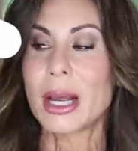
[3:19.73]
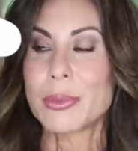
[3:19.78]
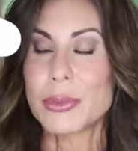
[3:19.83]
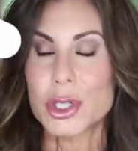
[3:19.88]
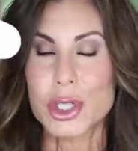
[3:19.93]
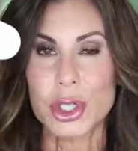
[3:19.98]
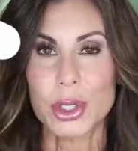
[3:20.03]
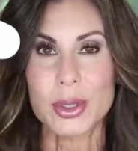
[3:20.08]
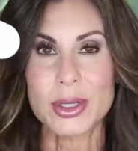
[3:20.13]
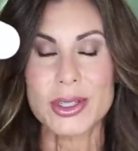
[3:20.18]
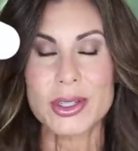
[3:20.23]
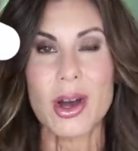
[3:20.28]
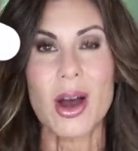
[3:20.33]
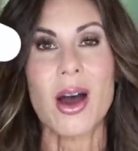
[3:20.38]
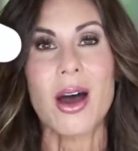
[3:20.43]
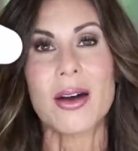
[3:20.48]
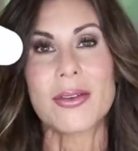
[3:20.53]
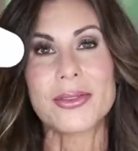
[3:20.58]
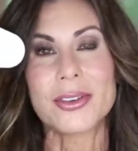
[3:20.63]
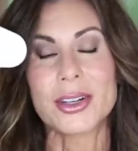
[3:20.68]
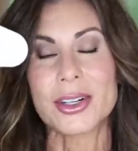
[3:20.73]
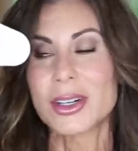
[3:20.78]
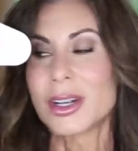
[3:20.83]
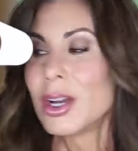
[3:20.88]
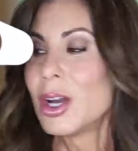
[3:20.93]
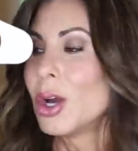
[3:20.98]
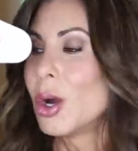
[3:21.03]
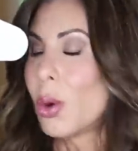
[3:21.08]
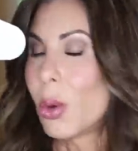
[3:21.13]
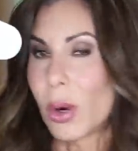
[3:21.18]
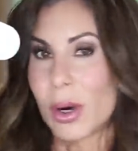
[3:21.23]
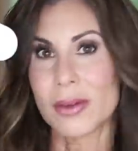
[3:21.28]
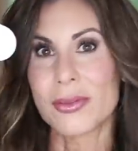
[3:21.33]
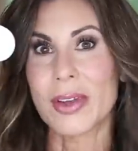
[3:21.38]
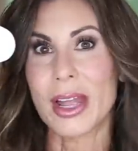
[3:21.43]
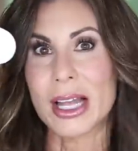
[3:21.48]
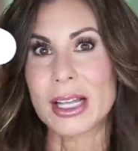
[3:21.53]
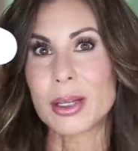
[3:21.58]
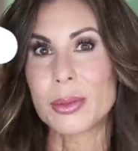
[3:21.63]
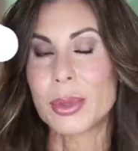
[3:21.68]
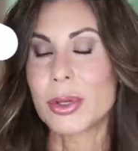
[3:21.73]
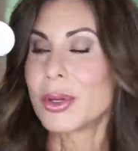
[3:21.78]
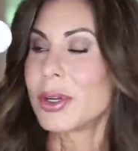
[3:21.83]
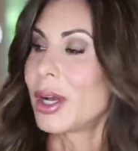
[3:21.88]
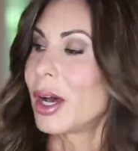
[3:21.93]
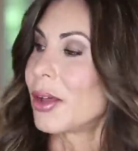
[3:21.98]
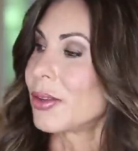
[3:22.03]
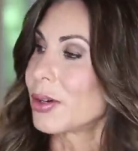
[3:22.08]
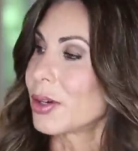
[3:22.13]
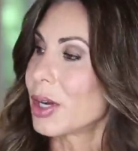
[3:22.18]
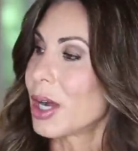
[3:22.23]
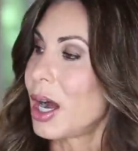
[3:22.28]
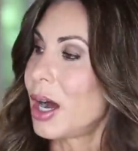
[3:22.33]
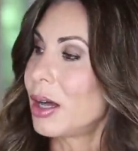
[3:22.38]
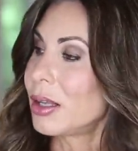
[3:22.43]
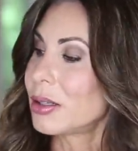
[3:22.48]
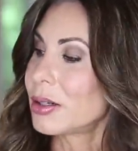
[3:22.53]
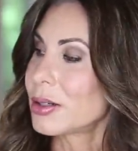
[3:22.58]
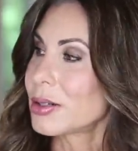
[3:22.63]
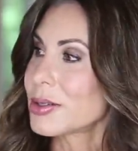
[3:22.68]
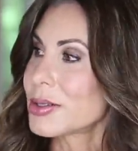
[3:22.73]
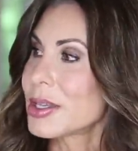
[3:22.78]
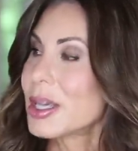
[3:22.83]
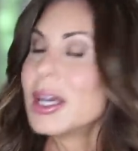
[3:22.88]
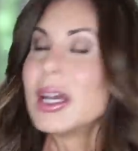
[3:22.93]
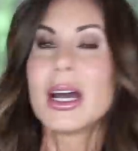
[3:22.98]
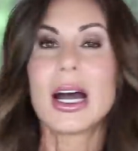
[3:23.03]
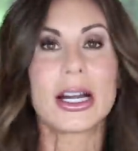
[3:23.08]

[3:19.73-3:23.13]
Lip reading: I'm sure it's offered or available in other colors.